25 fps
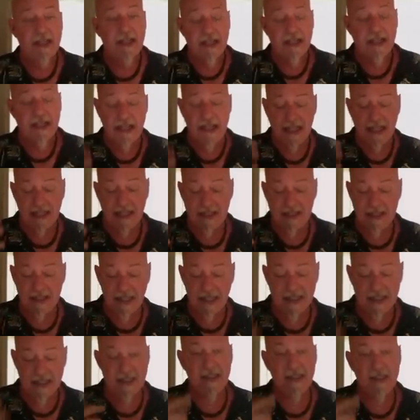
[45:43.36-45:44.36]
He's
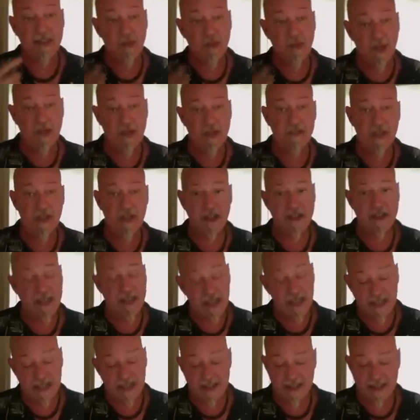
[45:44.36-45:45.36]
and this is one of your
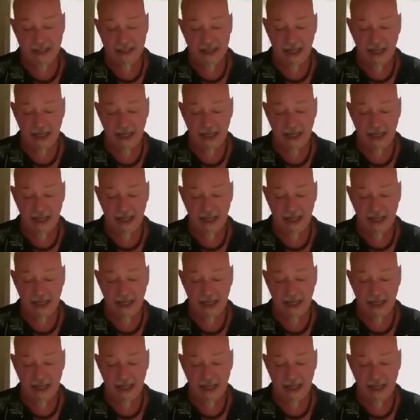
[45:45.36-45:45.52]
tenants.